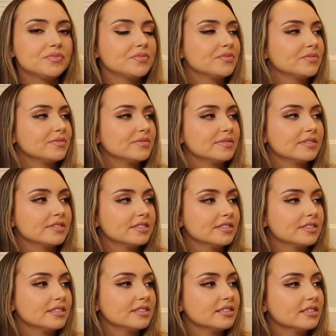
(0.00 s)

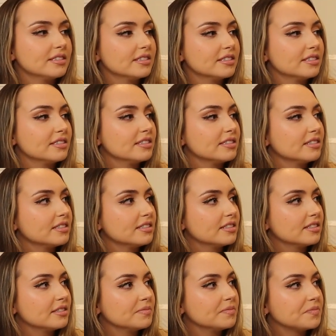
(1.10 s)
[no speech]